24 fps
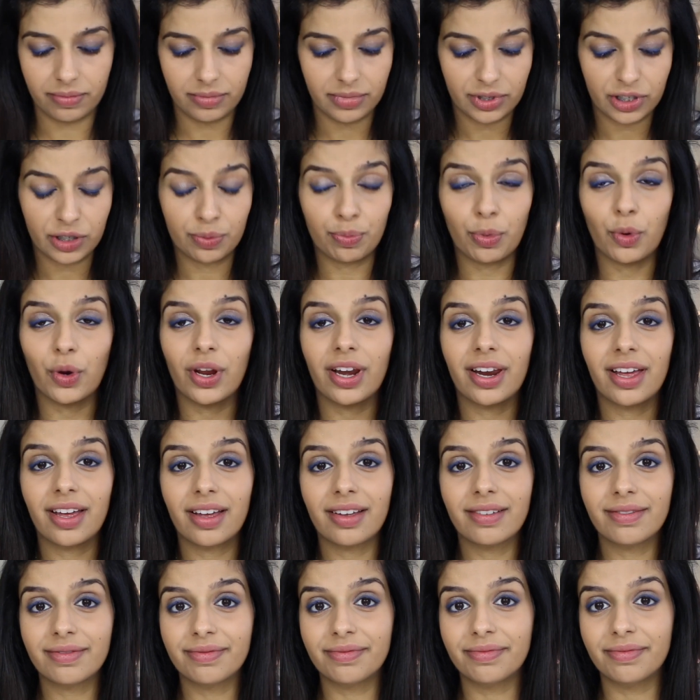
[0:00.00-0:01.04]

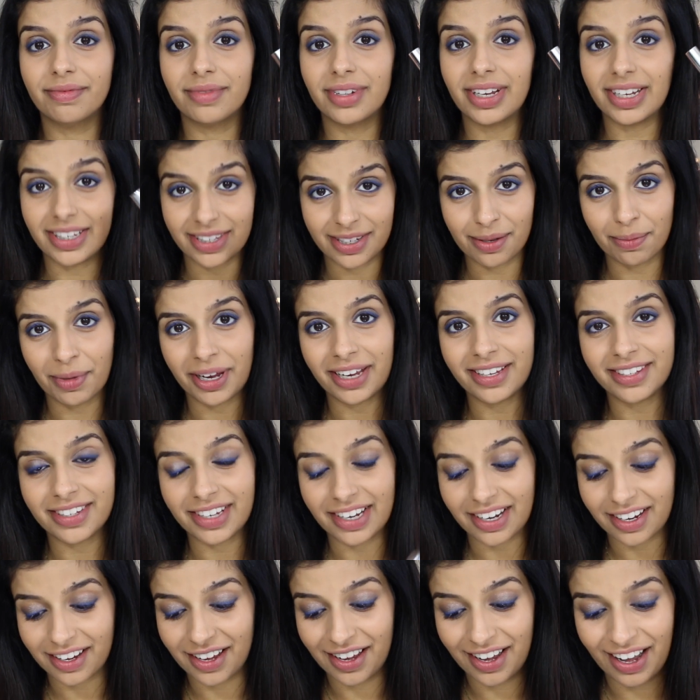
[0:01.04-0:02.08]
Spoiler, it's
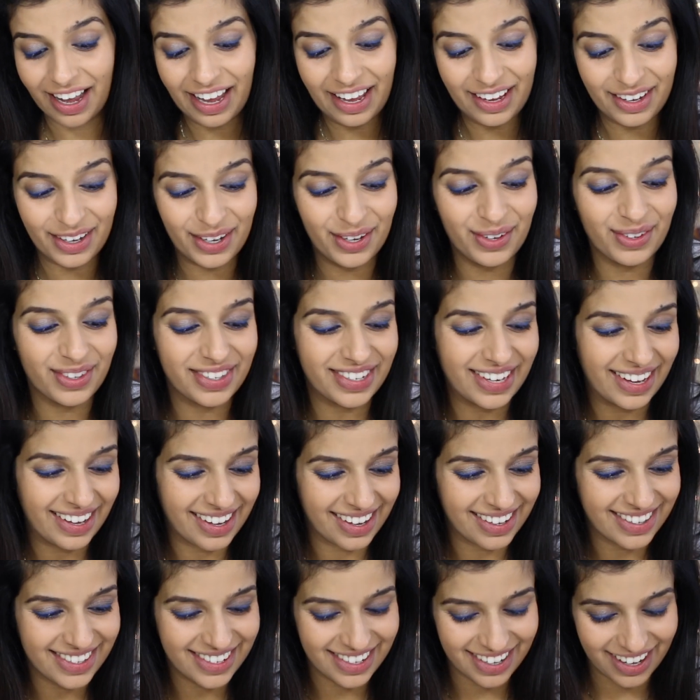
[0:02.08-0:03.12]
amazing. I used it
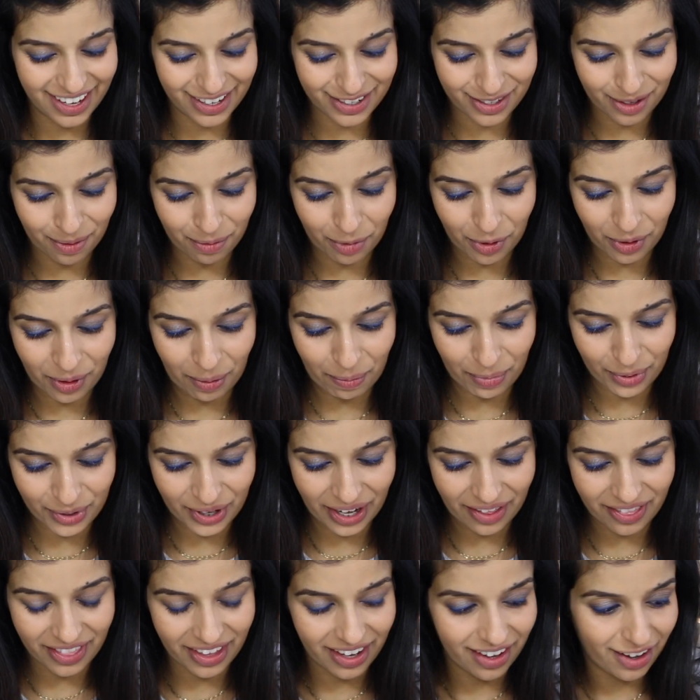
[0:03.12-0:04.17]
yesterday, so I'm not going to
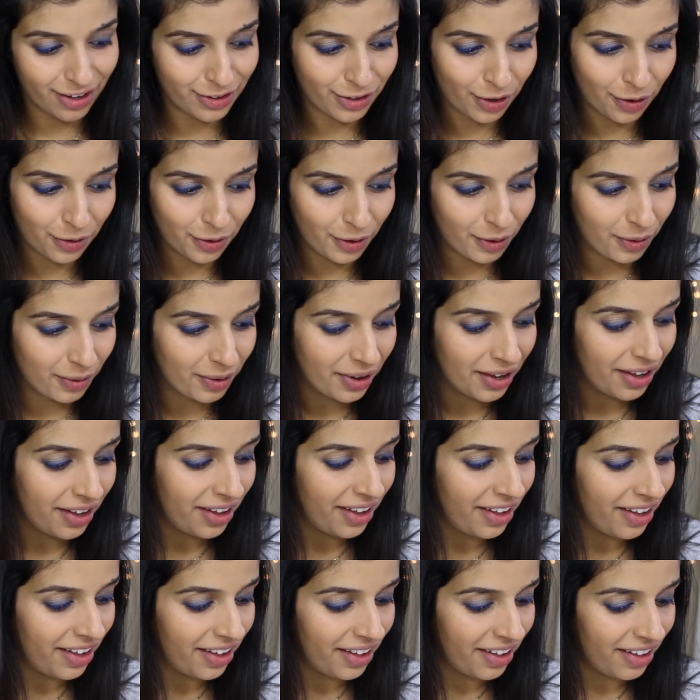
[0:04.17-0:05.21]
pretend that I don't know
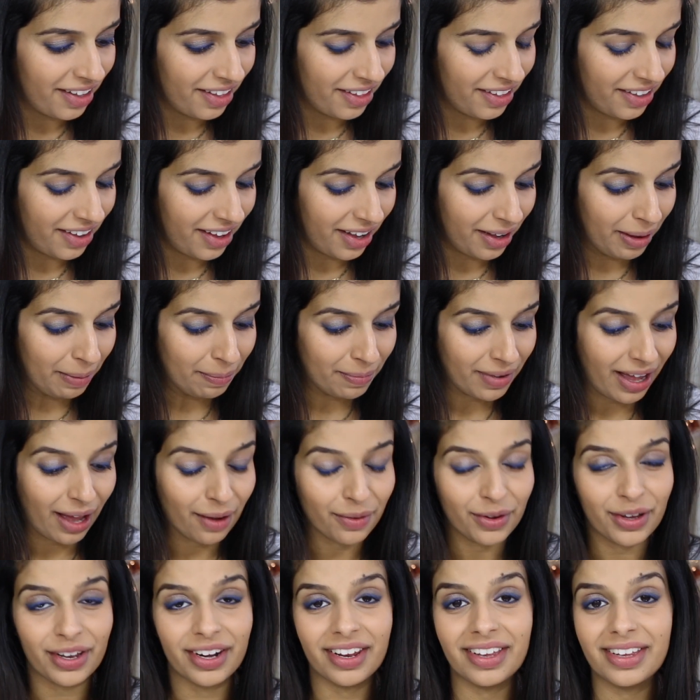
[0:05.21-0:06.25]
how
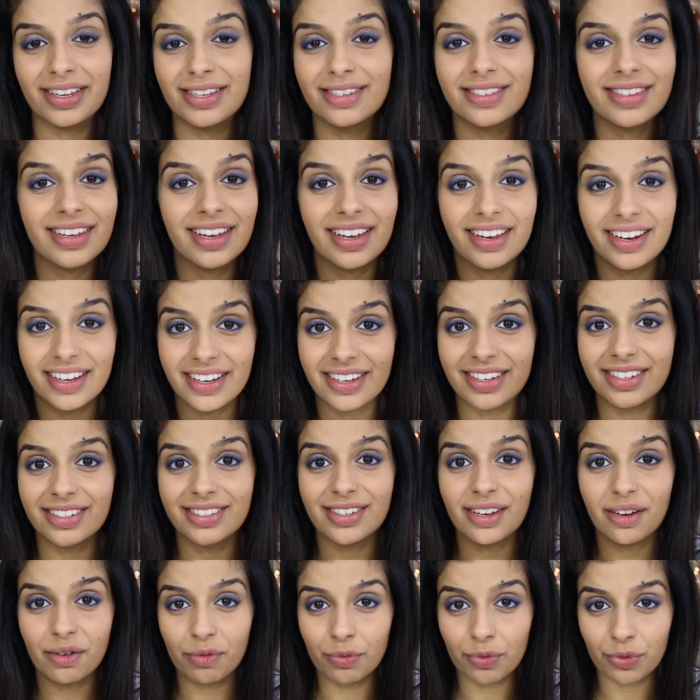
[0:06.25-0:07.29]
good it is. It
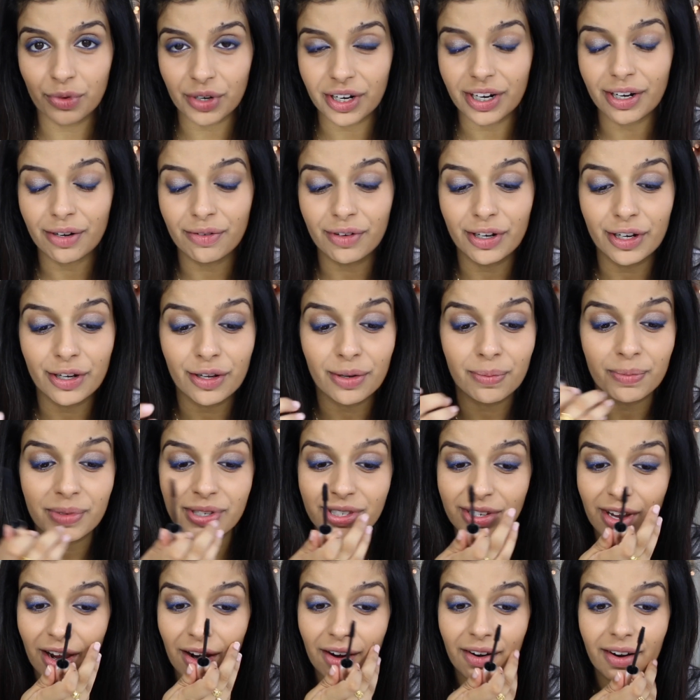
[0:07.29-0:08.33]
is a really, really good
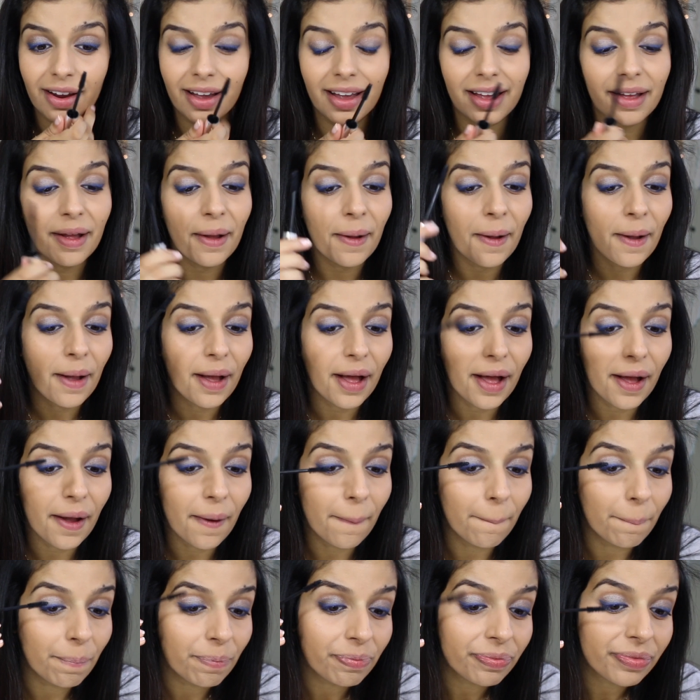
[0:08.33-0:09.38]
mascara.
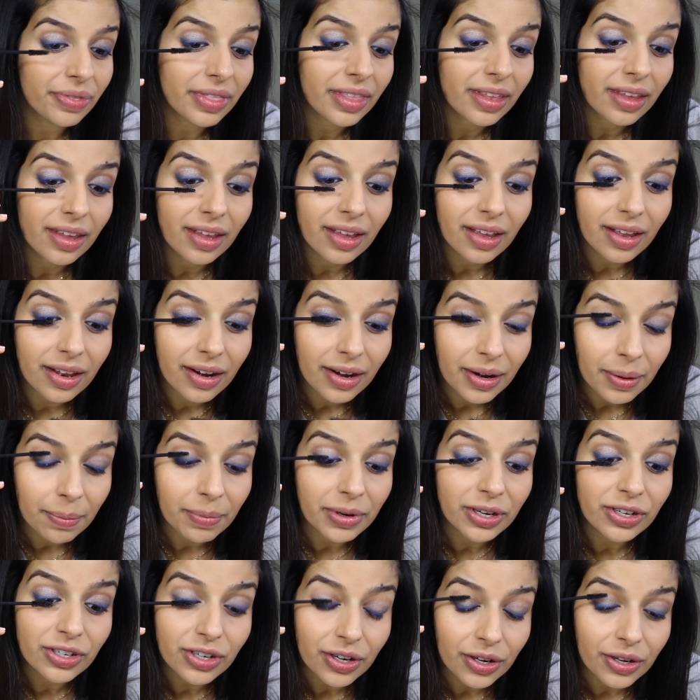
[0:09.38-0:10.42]
Let
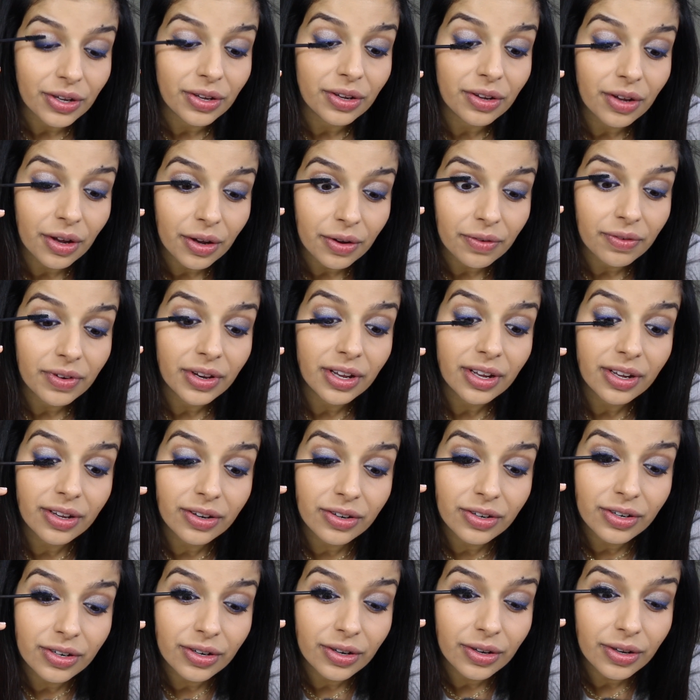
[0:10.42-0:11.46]
me show you, hopefully I
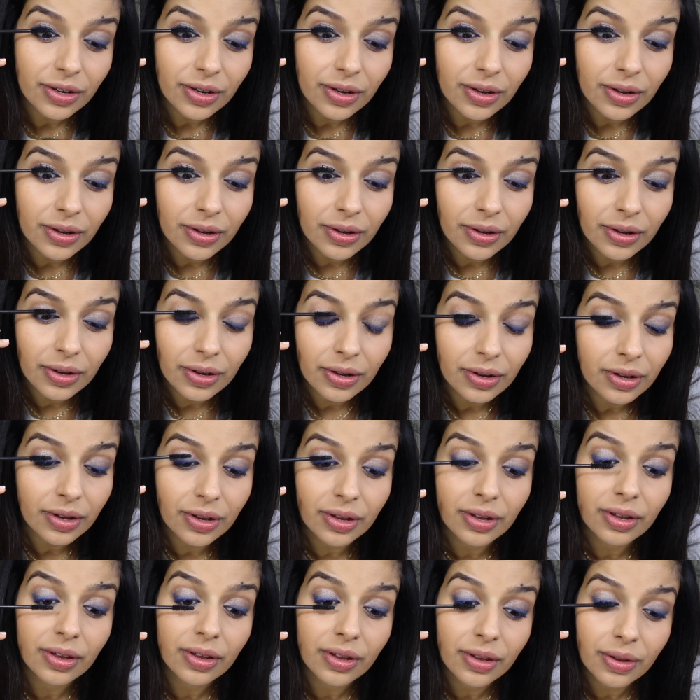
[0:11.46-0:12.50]
can show you
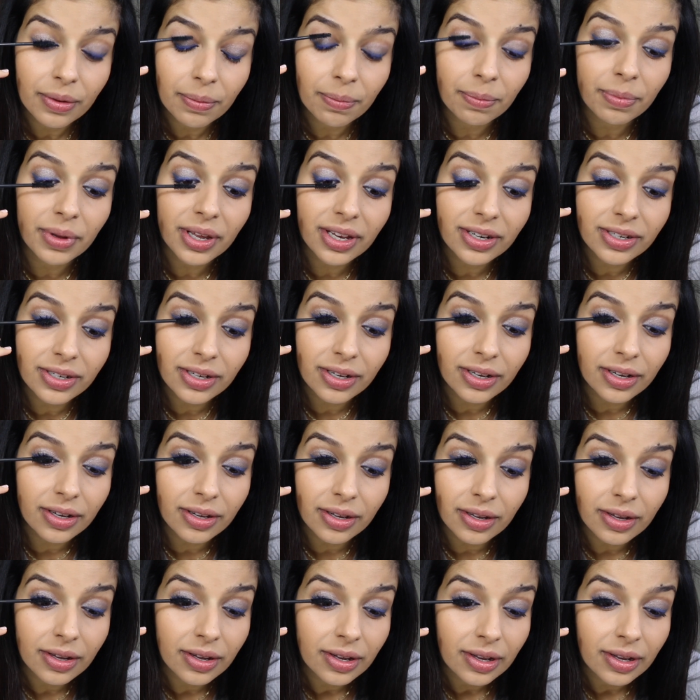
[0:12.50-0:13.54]
better.